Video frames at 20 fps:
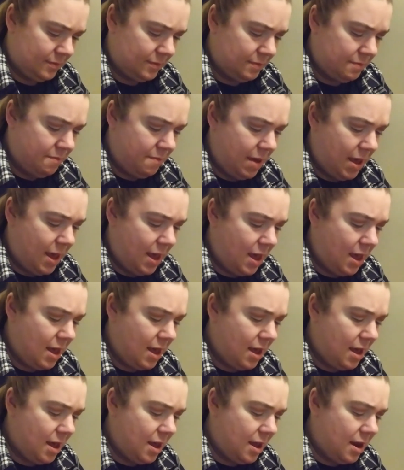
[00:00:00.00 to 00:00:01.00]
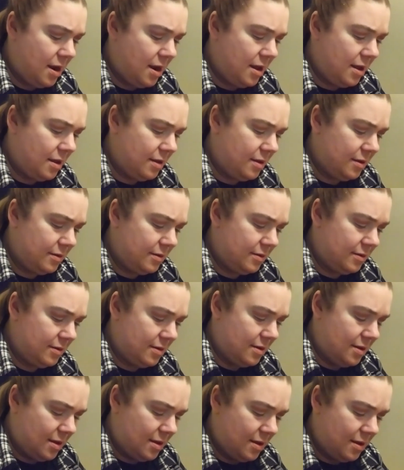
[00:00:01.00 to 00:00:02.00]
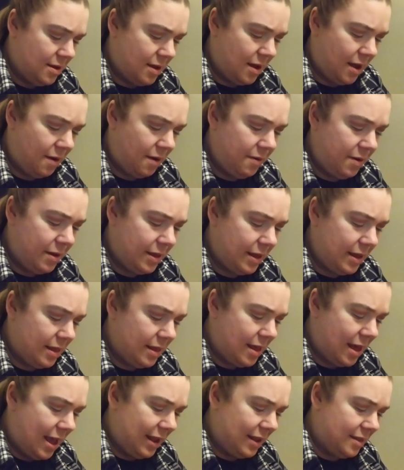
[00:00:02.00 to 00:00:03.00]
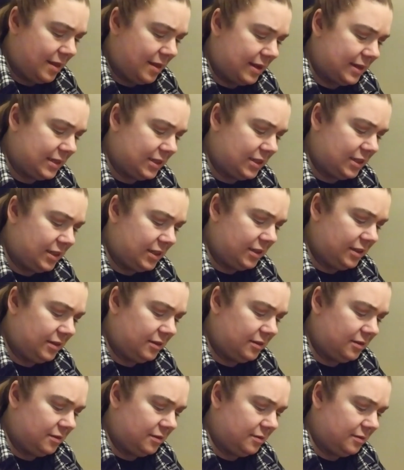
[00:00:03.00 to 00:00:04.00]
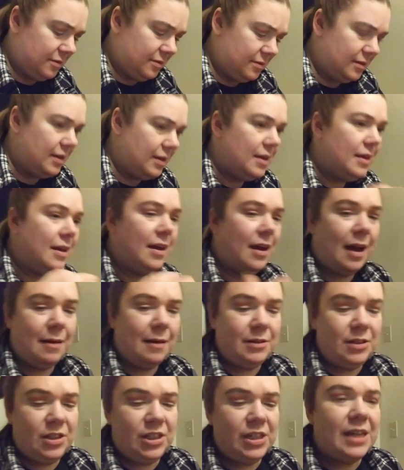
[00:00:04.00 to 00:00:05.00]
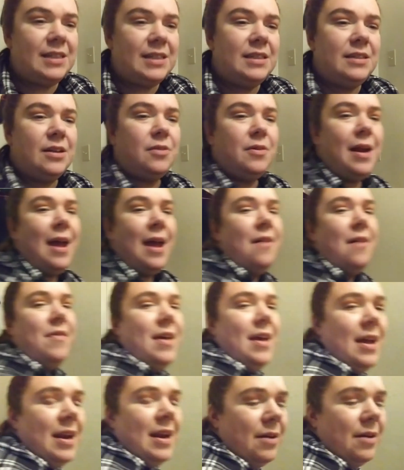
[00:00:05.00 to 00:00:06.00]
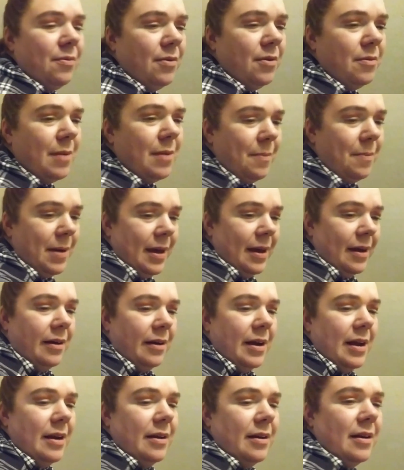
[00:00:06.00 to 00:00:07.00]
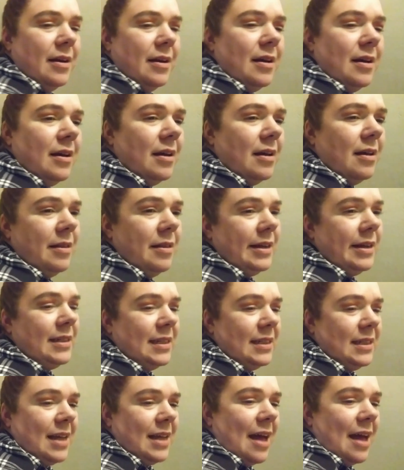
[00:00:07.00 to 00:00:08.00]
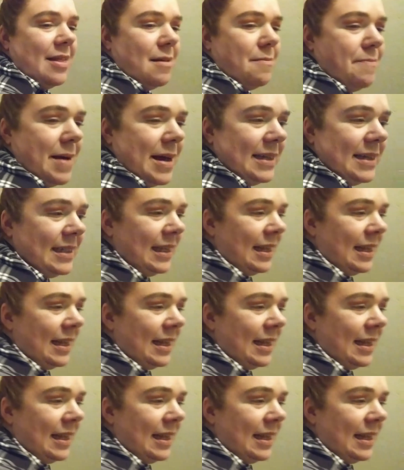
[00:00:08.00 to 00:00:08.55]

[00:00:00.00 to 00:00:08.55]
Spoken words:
Man, I really like this too. I just don't have any room up here, and this has got the best